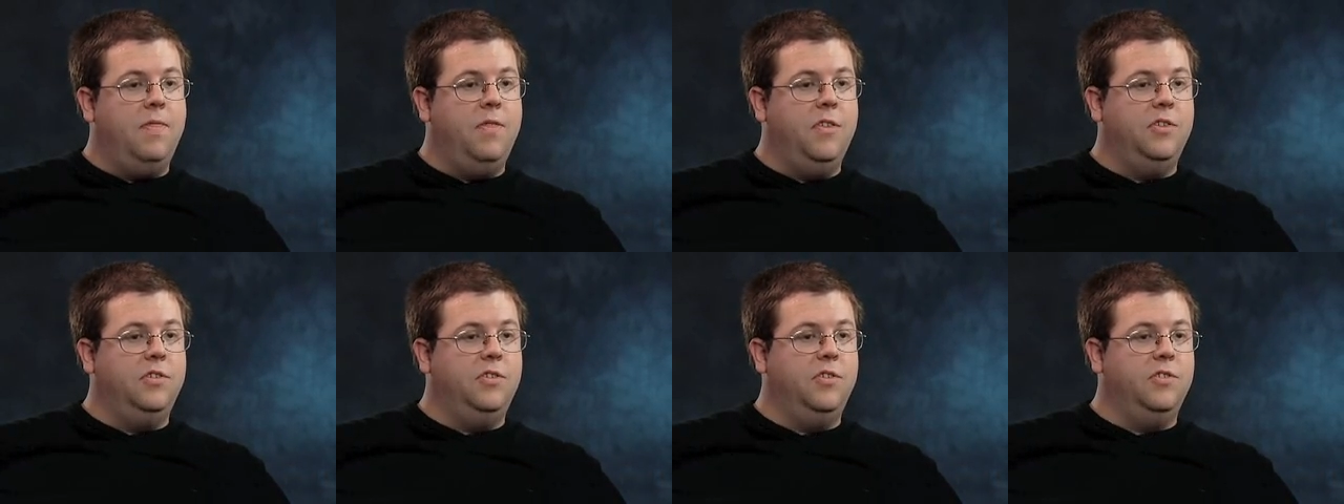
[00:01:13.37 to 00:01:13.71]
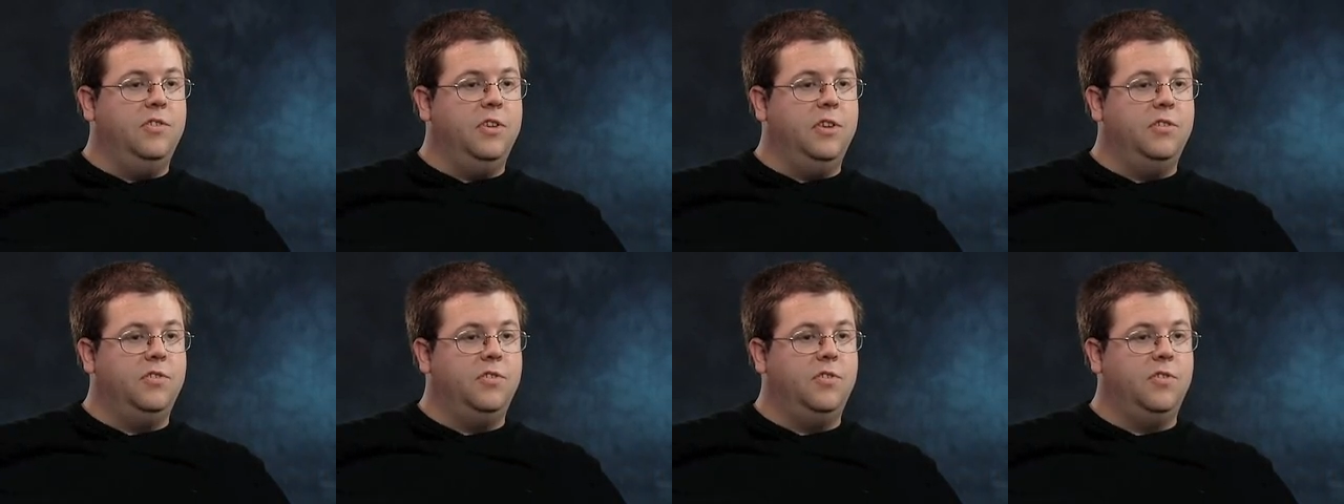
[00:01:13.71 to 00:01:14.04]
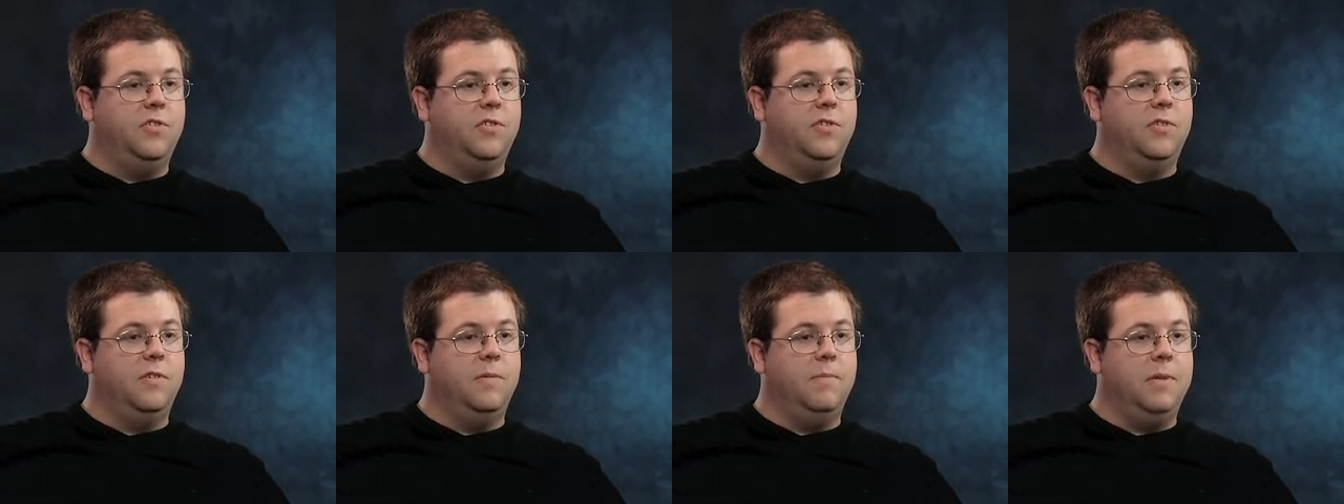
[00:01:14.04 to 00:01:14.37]
This is a
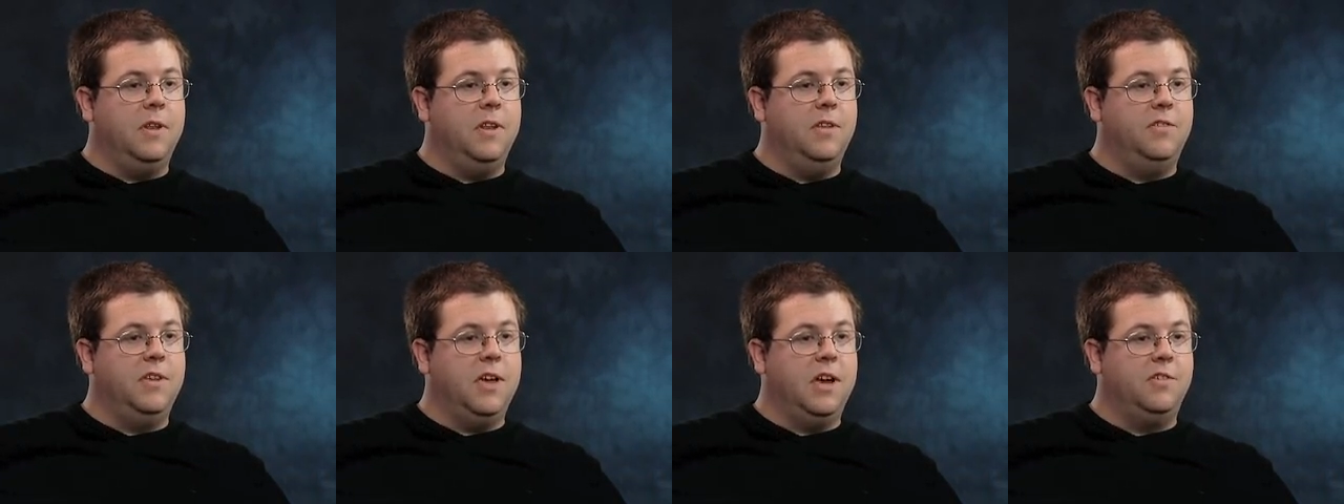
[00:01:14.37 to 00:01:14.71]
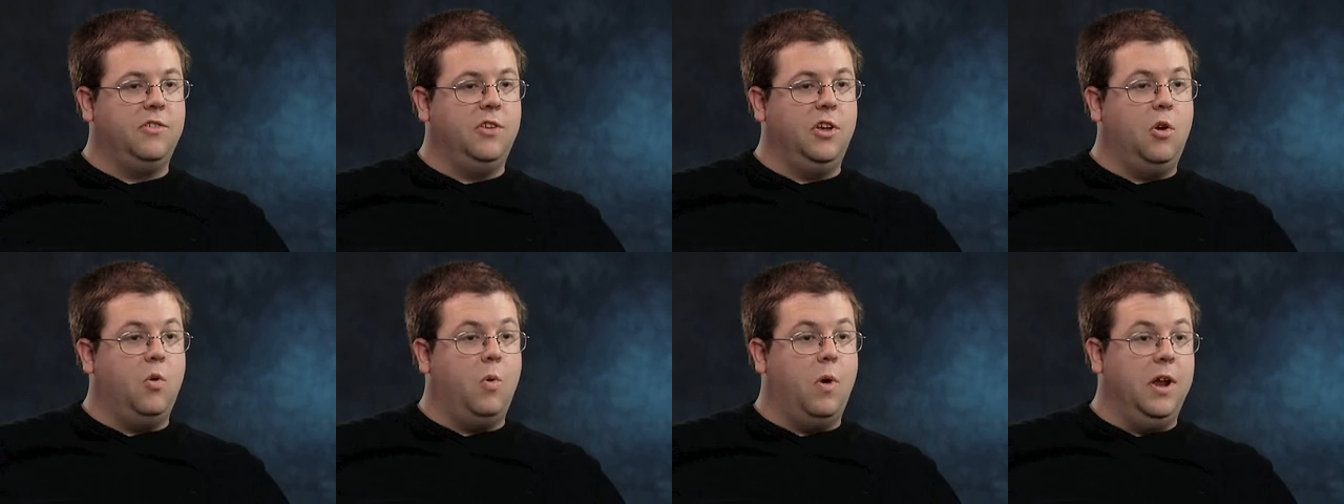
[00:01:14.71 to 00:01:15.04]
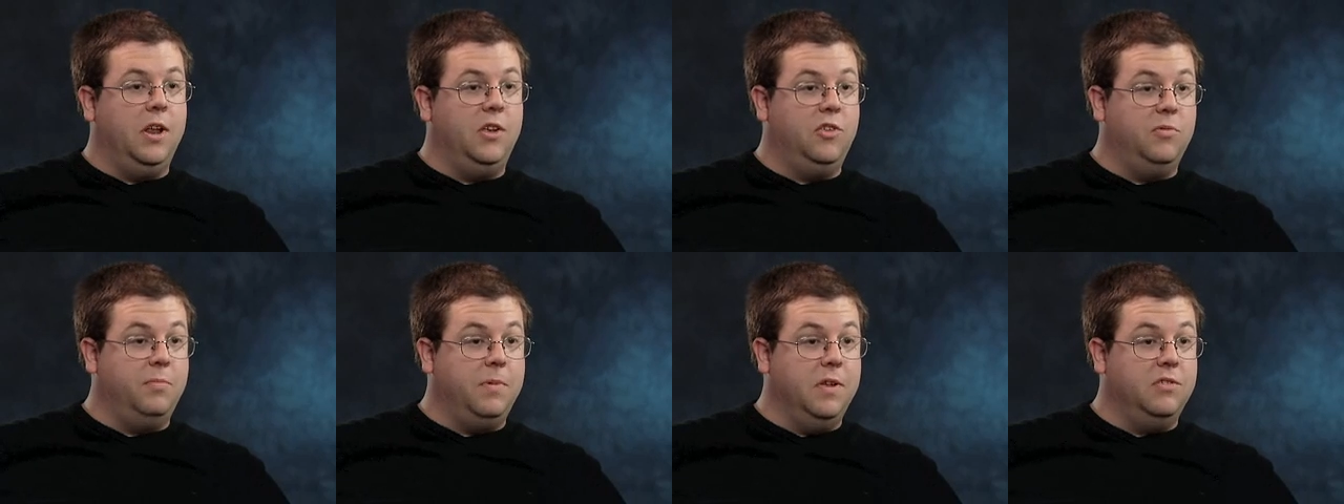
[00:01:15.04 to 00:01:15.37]
system that is actually
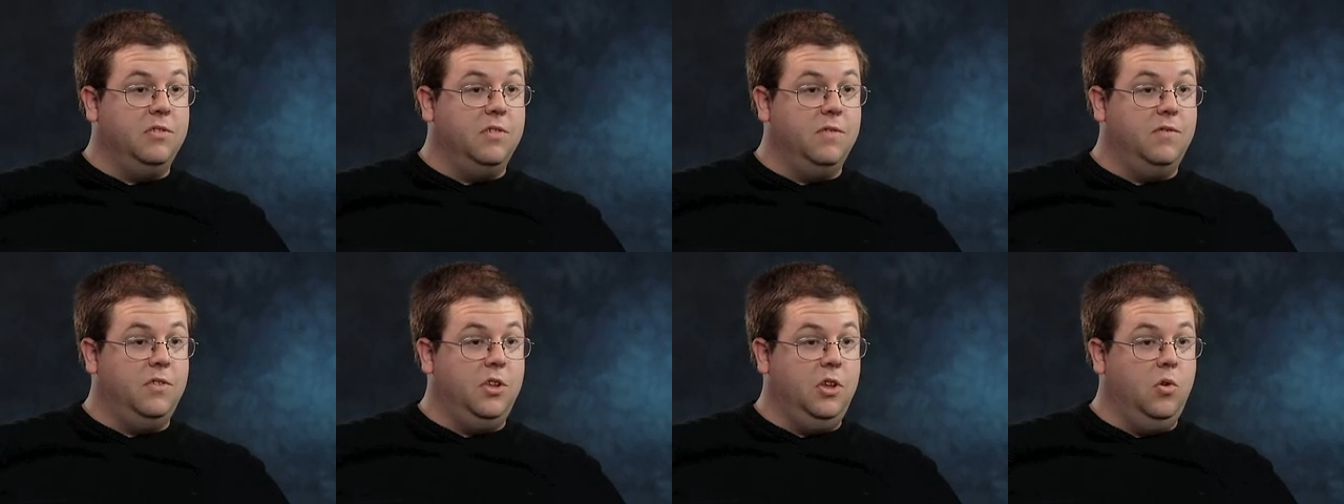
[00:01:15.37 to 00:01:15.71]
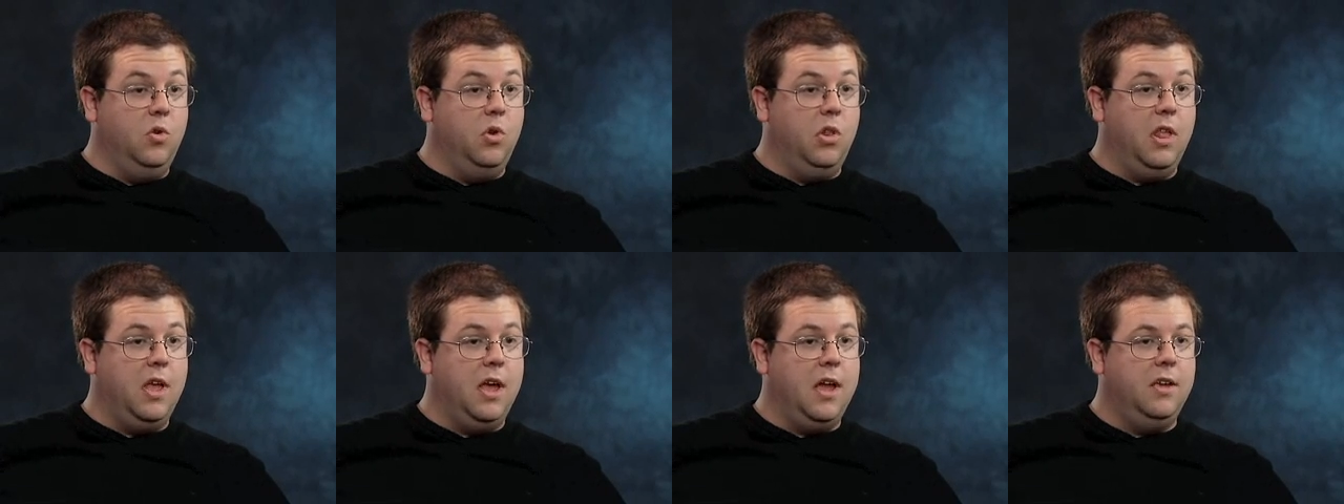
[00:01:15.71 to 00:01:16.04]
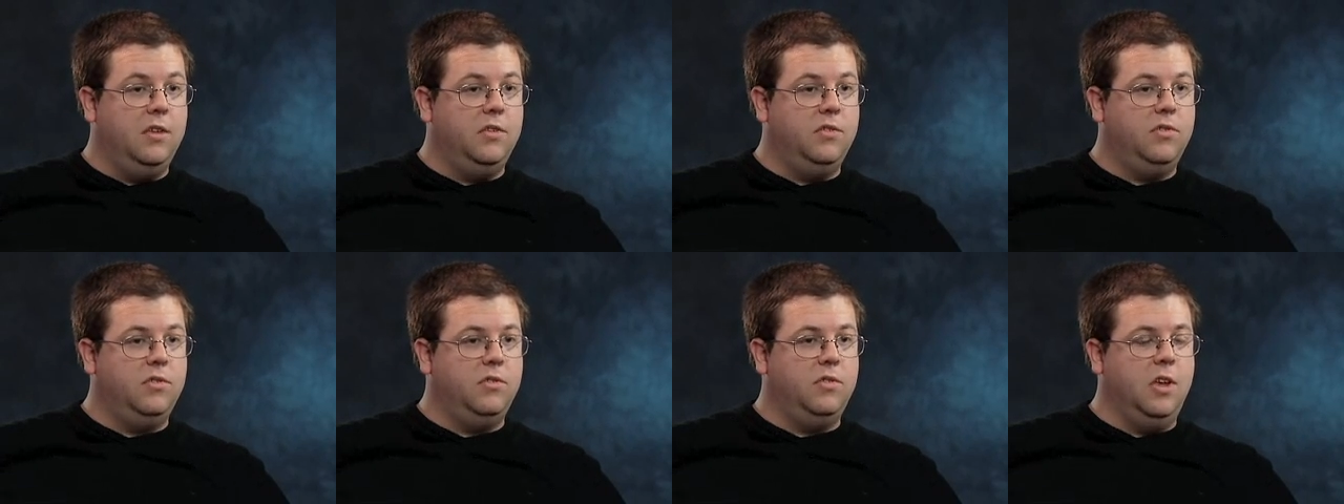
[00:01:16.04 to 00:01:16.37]
quite expensive to
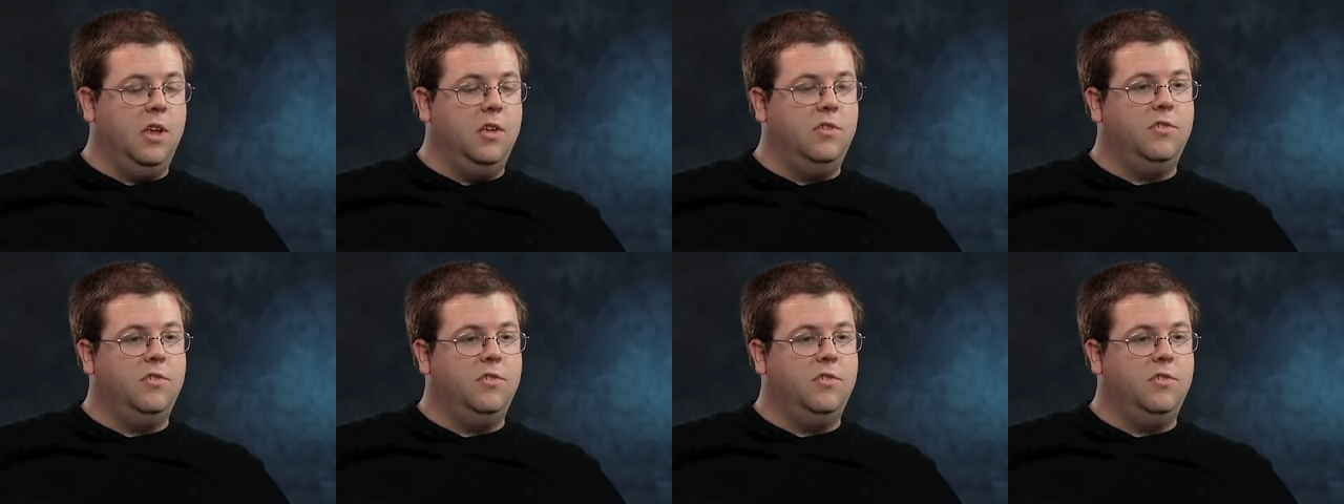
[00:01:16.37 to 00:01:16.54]
utilize.